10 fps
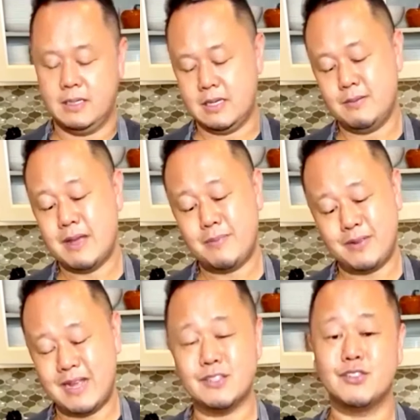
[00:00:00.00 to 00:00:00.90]
I'm happy
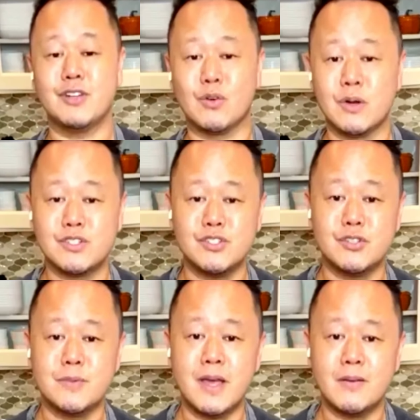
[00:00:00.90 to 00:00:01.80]
to answer any questions you
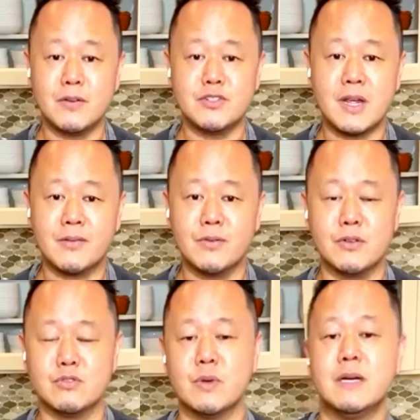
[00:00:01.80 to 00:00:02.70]
may have on jackfruit
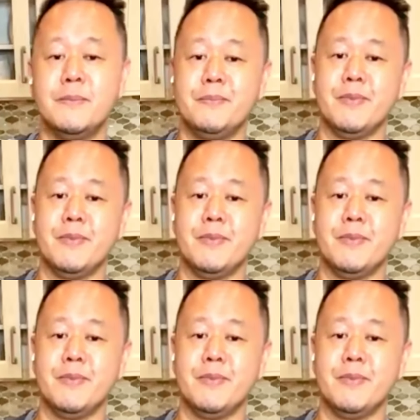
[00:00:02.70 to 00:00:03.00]
as well.